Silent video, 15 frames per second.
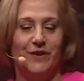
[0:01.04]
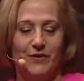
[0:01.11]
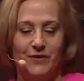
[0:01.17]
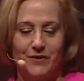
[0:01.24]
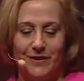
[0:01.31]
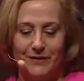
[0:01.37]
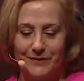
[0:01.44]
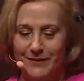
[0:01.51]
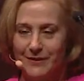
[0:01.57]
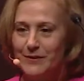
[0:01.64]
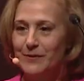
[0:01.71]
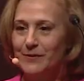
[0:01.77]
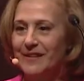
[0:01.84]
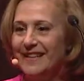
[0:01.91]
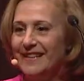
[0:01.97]
Good
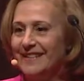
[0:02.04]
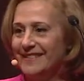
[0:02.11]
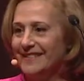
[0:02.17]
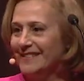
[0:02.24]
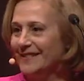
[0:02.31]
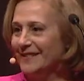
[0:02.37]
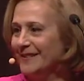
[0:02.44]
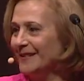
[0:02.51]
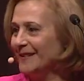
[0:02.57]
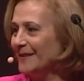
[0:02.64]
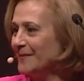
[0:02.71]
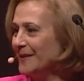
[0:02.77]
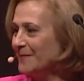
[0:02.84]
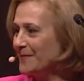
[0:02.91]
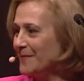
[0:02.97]
afternoon, ladies and
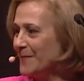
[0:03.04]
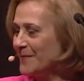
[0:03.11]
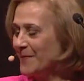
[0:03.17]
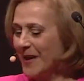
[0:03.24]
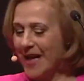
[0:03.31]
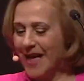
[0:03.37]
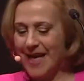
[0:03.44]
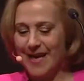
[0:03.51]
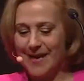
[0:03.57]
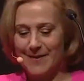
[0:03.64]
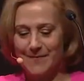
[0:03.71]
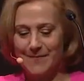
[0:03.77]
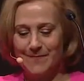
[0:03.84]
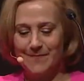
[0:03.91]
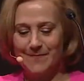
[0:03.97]
gentlemen.
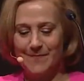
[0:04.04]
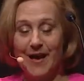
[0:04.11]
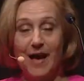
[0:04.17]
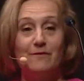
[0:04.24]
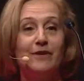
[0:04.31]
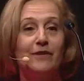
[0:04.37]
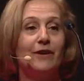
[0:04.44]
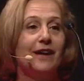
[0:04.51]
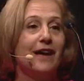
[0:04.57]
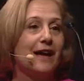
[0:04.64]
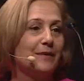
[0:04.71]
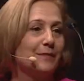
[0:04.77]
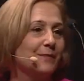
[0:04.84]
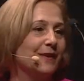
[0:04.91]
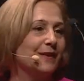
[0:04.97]
I'm very
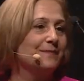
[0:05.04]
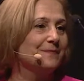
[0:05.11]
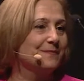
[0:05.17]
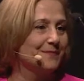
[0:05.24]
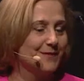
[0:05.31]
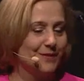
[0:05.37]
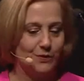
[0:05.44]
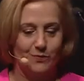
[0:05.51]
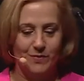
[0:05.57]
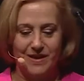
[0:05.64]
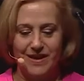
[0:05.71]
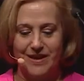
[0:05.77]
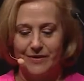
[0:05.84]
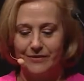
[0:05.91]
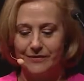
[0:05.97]
happy to be
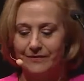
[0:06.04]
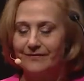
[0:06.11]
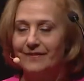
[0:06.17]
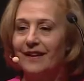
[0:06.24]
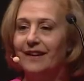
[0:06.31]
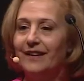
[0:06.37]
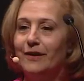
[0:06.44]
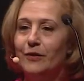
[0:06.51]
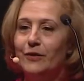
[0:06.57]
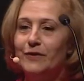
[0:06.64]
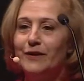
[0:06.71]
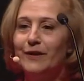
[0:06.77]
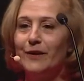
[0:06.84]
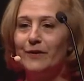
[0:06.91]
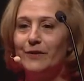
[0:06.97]
here. I
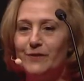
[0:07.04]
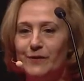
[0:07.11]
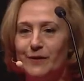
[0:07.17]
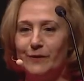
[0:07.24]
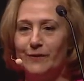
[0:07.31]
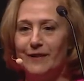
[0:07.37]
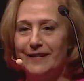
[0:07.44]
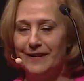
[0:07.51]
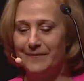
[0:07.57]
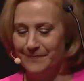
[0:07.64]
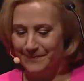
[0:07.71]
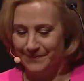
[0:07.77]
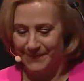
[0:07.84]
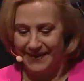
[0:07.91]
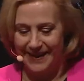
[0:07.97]
learned a lot already.
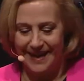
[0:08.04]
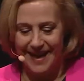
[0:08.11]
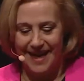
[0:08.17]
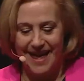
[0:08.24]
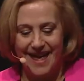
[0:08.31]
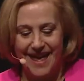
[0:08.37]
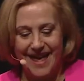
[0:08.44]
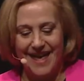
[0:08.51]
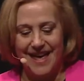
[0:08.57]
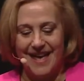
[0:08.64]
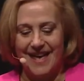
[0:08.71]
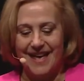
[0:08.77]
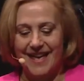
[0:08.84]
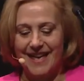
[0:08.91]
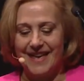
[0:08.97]

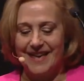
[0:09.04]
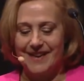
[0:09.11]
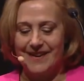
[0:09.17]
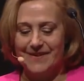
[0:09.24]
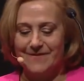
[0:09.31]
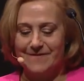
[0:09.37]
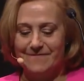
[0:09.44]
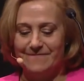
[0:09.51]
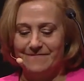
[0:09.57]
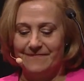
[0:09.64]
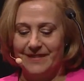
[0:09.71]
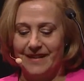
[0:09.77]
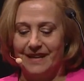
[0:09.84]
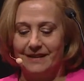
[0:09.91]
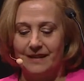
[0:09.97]

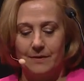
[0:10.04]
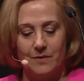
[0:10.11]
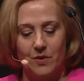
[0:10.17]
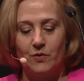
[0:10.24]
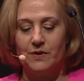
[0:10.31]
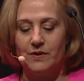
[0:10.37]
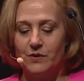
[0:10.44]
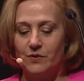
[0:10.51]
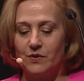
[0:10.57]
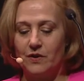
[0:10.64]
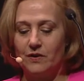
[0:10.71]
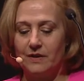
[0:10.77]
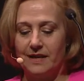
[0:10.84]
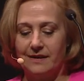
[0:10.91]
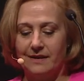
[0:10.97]
And I'm going to
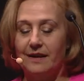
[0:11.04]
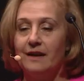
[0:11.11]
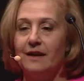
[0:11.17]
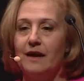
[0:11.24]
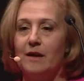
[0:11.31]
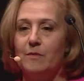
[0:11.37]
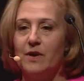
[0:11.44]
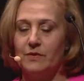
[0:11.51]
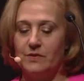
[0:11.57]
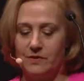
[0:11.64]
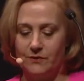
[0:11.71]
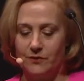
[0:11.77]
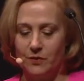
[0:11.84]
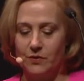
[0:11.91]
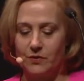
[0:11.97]
talk about
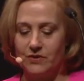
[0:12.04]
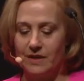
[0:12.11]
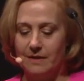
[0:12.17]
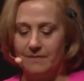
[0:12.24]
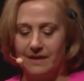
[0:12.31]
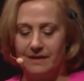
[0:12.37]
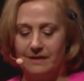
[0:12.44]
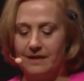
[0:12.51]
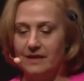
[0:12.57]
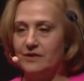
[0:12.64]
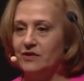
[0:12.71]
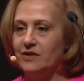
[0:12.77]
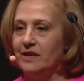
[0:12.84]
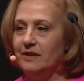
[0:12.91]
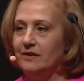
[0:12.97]
the Fukushima
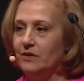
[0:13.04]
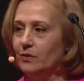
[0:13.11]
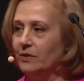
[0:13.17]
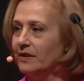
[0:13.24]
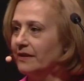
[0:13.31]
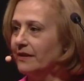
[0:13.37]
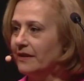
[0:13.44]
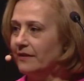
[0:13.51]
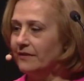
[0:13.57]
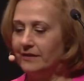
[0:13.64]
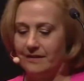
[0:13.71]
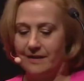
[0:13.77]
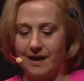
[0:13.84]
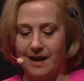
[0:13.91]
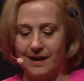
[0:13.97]
Daiichi
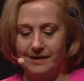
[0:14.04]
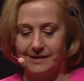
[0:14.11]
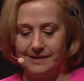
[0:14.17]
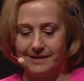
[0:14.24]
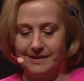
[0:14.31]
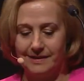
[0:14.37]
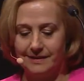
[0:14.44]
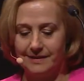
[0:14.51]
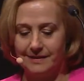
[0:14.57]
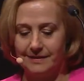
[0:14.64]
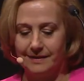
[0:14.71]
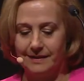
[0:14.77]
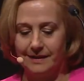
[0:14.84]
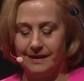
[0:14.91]
nuclear accident.